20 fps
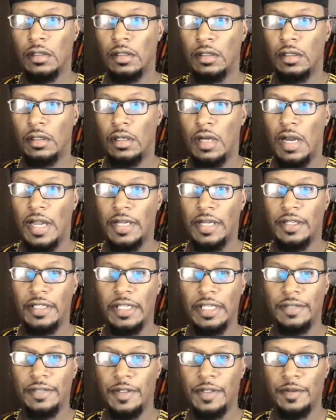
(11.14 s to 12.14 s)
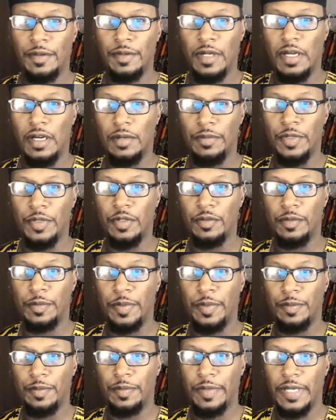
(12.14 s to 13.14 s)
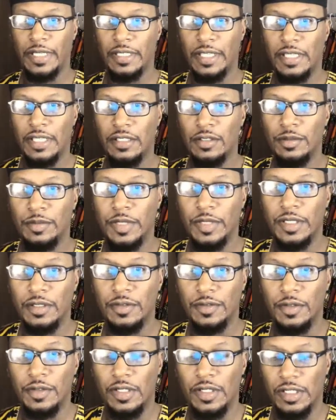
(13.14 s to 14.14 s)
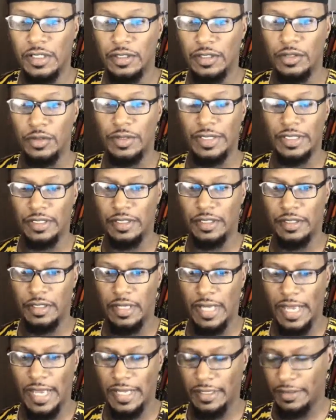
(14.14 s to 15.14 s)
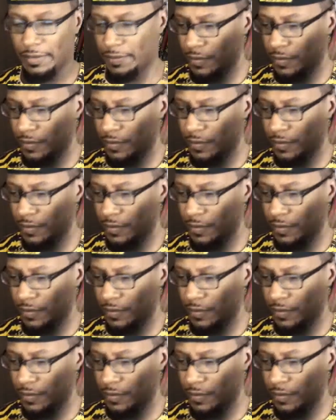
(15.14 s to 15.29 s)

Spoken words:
All right, good evening, beautiful people, man. Thanks so much for joining us here tonight.